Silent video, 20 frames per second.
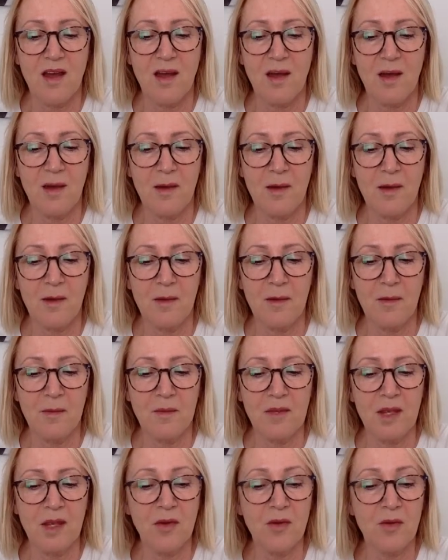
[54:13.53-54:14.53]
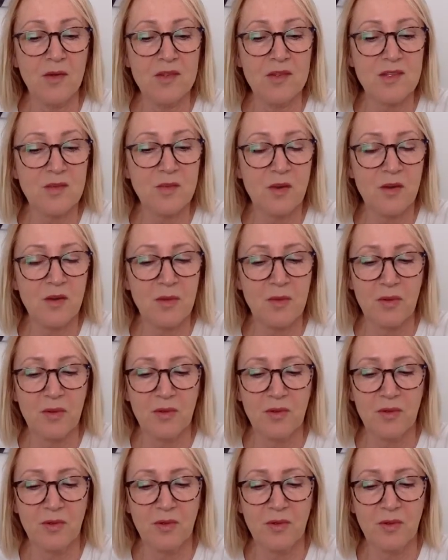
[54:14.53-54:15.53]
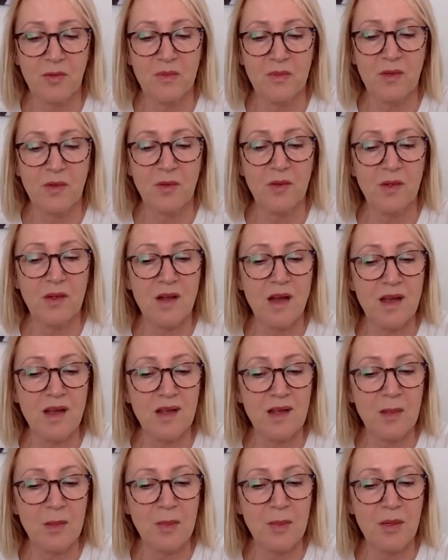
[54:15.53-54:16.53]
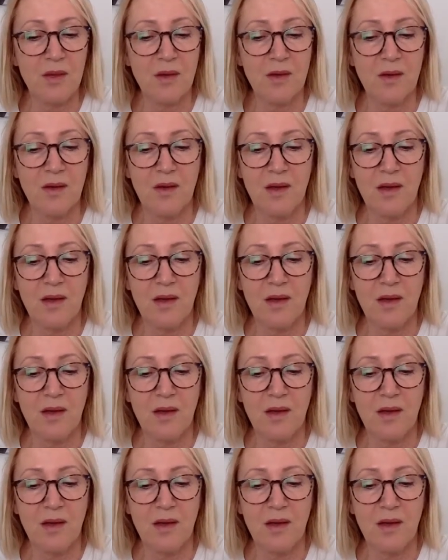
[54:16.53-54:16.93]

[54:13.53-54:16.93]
um, Terence Swanepoel, Renee Ibe,